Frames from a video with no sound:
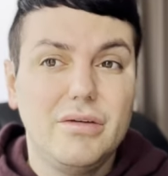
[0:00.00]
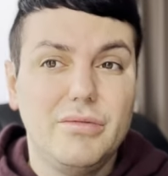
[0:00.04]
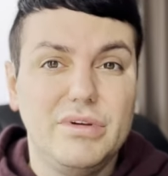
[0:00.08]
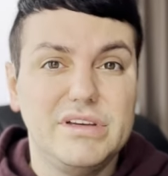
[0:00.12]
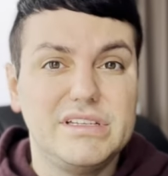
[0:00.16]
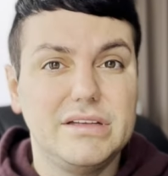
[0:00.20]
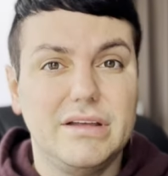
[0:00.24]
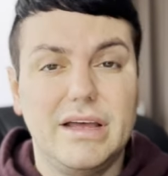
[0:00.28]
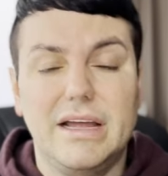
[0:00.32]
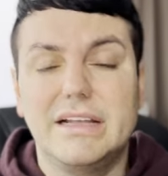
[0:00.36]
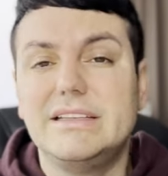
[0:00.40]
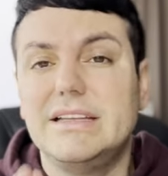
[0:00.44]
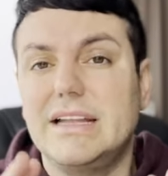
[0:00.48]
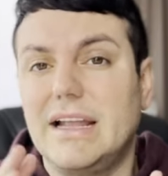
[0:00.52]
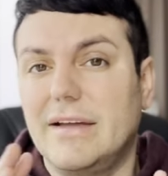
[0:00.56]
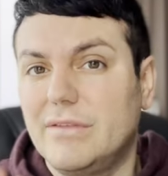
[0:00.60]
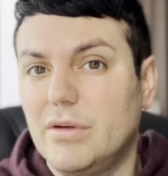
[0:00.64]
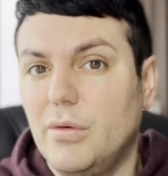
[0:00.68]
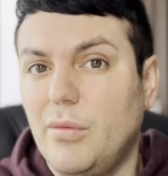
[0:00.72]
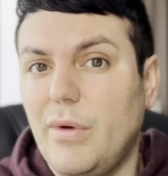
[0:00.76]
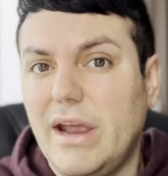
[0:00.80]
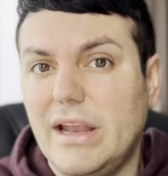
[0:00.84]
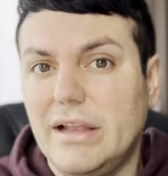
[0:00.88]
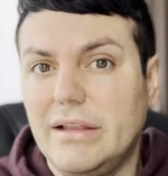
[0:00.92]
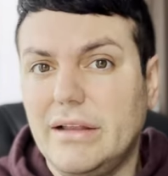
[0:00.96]
We still did have
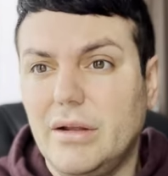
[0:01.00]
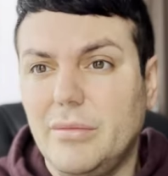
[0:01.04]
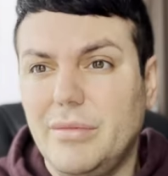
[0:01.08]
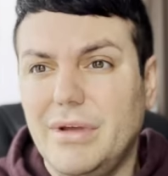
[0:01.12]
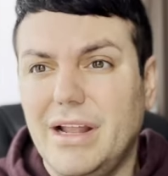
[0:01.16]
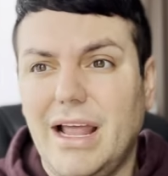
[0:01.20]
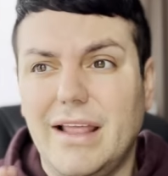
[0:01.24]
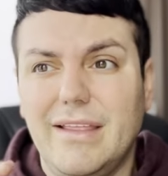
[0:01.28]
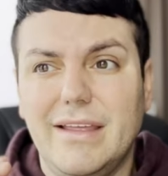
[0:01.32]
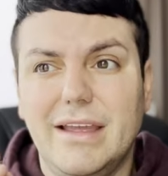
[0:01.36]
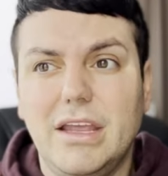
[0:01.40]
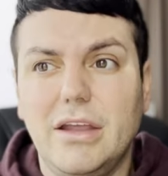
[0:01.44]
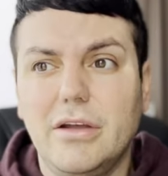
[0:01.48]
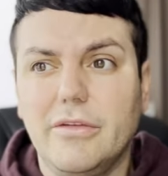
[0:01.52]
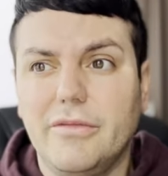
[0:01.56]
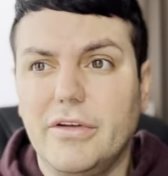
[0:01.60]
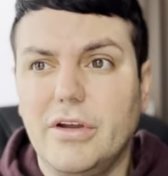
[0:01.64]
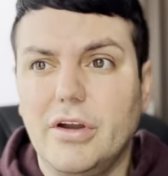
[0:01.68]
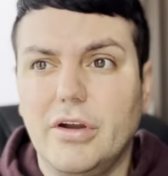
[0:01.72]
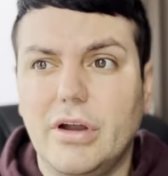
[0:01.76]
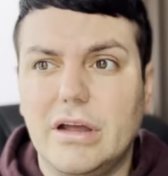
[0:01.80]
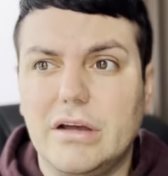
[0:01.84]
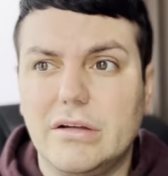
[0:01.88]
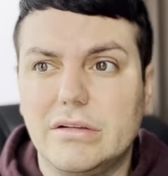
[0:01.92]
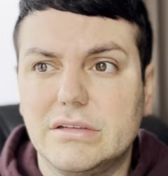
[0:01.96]
to wait a little bit. I think if
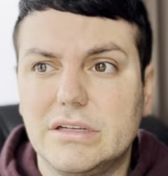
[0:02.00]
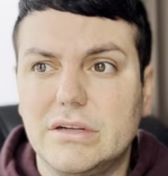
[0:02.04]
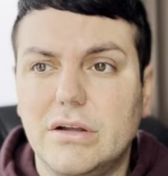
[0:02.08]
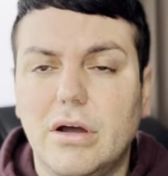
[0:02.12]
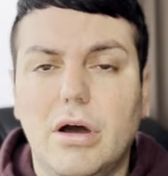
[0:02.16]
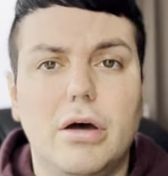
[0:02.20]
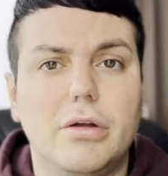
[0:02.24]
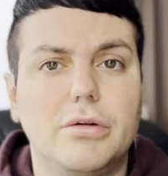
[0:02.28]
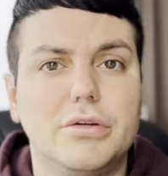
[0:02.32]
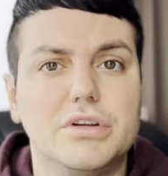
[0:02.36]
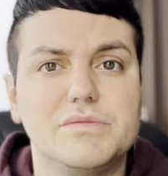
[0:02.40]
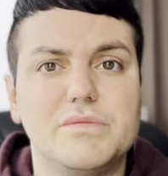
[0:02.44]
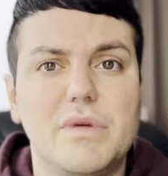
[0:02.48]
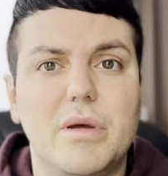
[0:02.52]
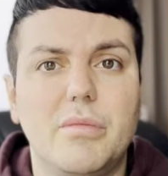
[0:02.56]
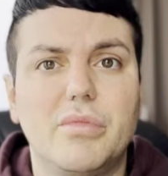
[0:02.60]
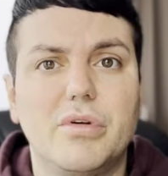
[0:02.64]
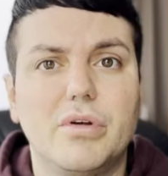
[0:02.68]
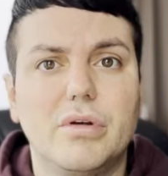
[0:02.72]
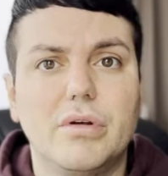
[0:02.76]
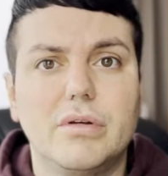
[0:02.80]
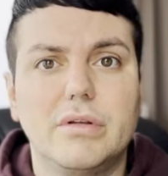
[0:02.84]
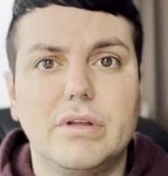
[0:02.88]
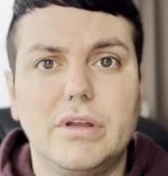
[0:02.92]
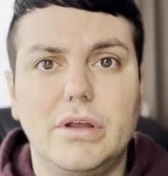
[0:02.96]
you're a Hilton Honors
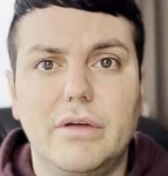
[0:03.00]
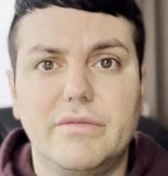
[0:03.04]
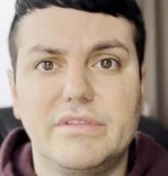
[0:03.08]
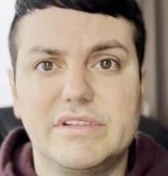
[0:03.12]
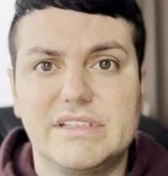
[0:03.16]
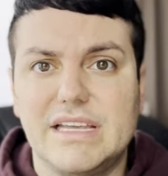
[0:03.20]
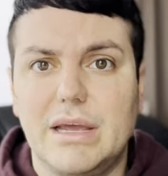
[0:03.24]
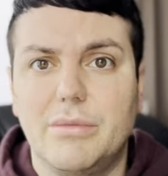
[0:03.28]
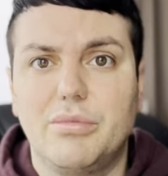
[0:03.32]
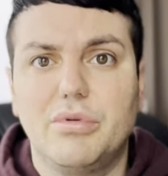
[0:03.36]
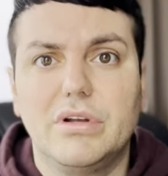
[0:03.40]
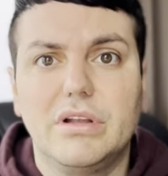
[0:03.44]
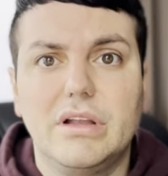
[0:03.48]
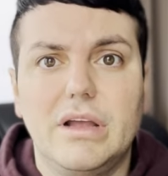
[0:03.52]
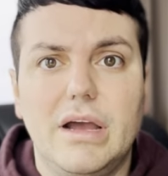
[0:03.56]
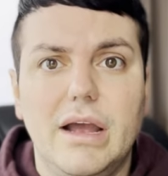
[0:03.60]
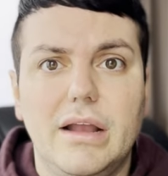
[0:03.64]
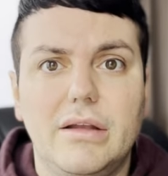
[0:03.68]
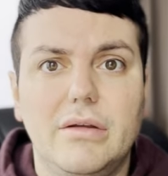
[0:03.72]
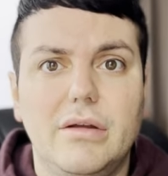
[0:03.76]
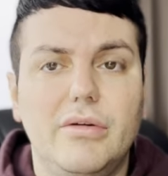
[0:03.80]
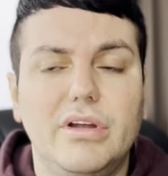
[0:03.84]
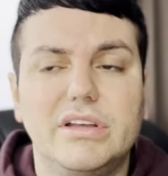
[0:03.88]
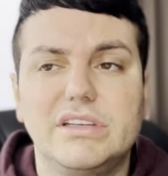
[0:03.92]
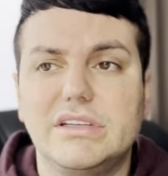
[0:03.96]
member, you have a separate
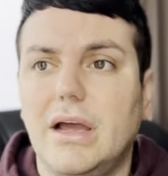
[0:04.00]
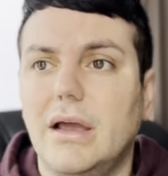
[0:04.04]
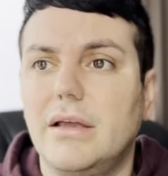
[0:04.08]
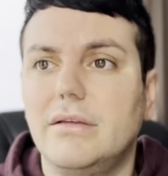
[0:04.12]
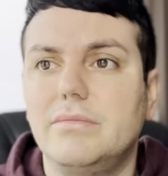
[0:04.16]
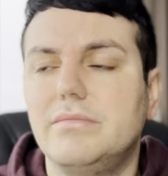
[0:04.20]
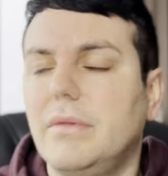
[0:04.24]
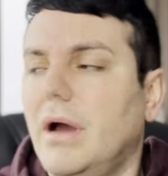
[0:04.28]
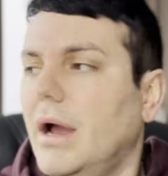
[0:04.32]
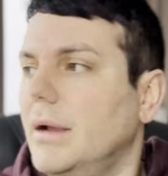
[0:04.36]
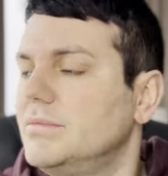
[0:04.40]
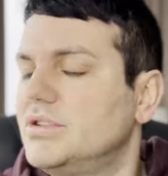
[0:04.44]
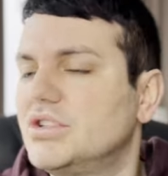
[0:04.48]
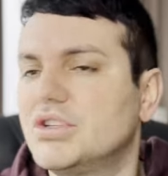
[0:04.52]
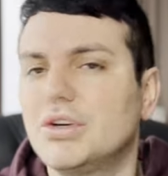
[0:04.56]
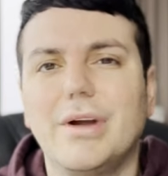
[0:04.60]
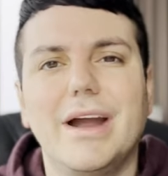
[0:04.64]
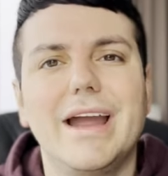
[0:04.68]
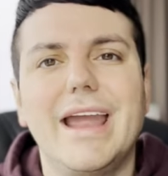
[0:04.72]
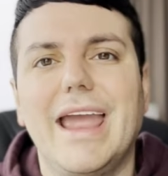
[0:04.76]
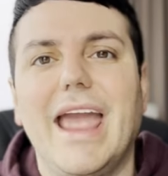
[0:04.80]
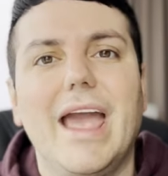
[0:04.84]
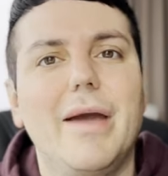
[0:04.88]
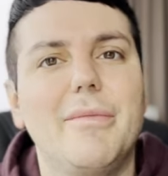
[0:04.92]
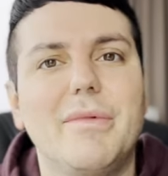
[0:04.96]
line, which I'm sure
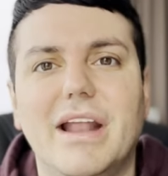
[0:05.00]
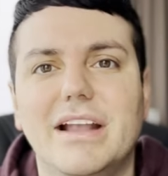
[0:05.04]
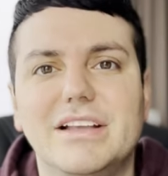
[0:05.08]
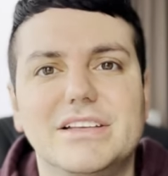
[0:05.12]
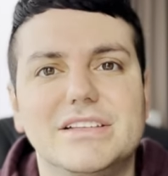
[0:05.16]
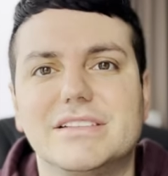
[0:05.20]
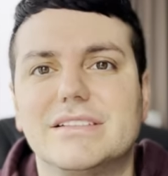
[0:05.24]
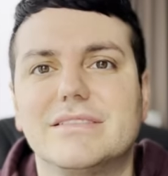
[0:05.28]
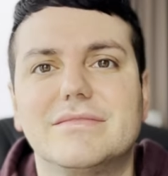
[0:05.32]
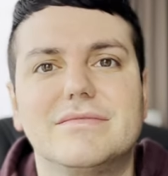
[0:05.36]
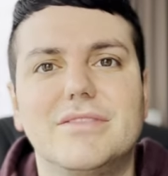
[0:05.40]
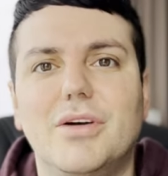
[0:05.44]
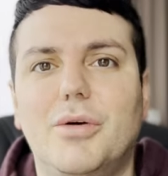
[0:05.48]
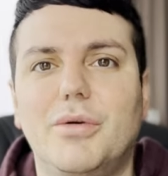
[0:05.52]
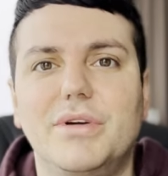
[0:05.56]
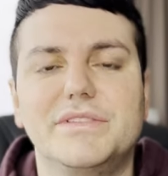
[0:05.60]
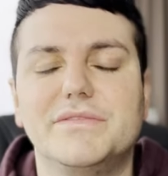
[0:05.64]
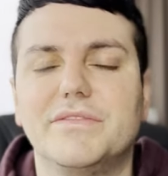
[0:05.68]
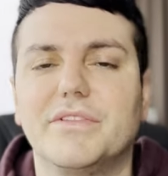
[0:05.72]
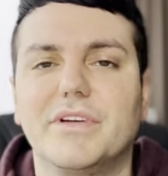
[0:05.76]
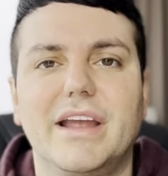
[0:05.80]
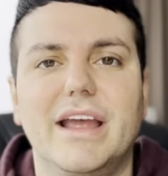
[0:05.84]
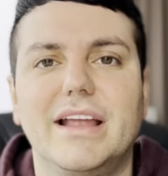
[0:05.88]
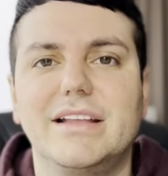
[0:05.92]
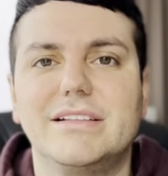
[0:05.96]
I am, and I just
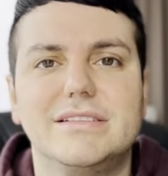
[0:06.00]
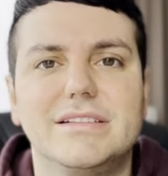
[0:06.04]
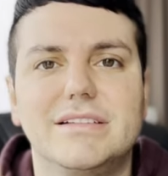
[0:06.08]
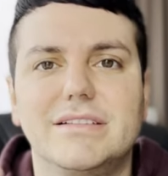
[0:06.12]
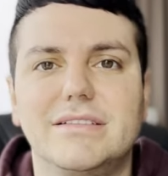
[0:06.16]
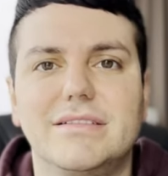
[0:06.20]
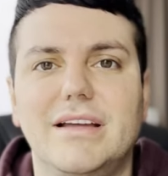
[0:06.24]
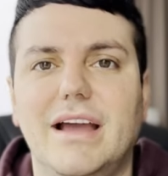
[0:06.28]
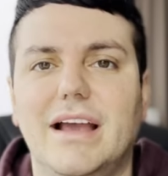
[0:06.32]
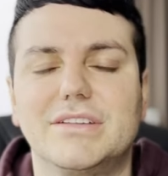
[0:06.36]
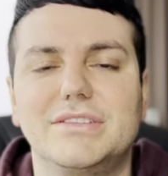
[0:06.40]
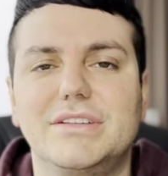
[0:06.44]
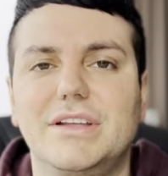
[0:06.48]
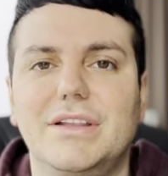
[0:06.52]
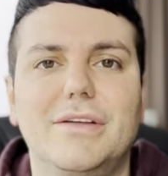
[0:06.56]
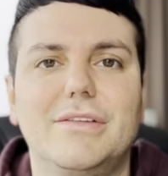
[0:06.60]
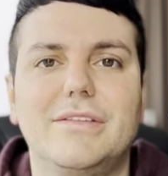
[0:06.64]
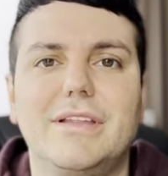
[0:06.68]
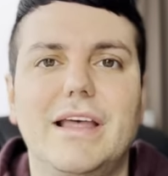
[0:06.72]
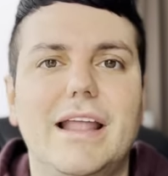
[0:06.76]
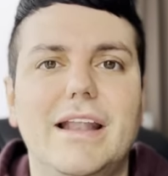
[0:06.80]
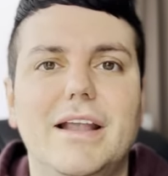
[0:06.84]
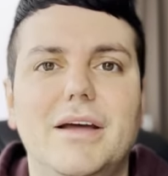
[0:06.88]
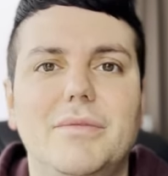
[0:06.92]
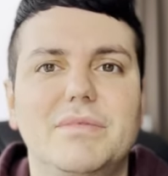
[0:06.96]
always forget to actually
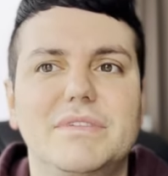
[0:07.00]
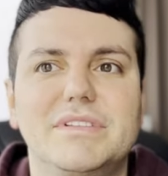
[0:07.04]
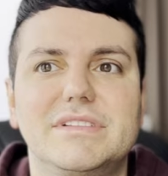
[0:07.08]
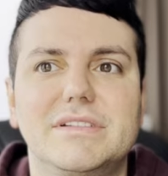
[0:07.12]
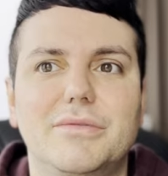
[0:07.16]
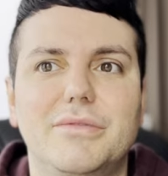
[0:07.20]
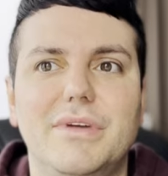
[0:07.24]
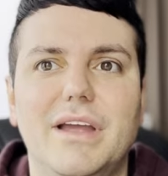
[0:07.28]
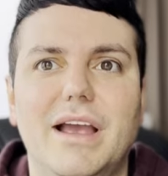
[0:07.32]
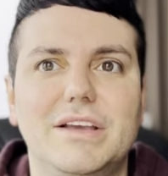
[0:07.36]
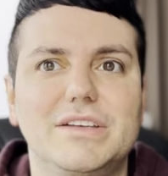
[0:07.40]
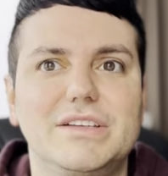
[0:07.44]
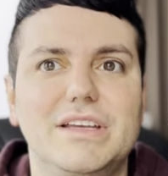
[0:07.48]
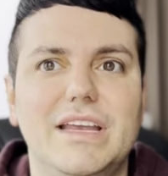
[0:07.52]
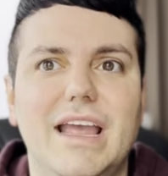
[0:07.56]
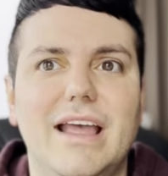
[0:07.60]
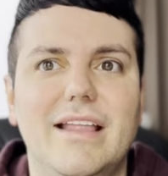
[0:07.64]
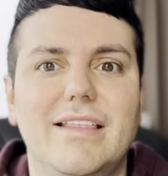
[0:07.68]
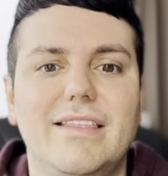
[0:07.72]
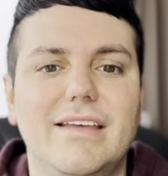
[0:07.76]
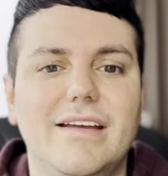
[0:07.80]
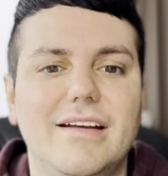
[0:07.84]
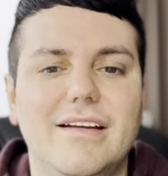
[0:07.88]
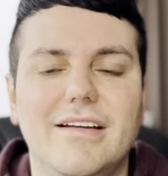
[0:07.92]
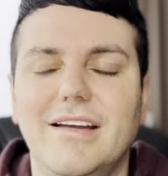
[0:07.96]
look that up until we actually
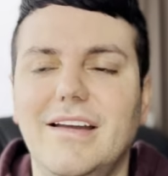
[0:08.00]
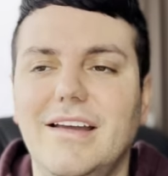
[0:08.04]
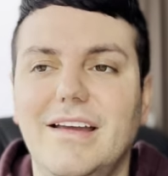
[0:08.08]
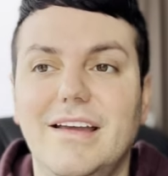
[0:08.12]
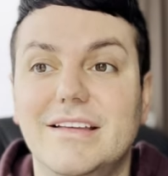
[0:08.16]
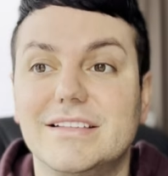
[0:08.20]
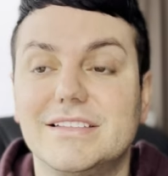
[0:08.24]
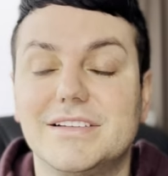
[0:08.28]
get there.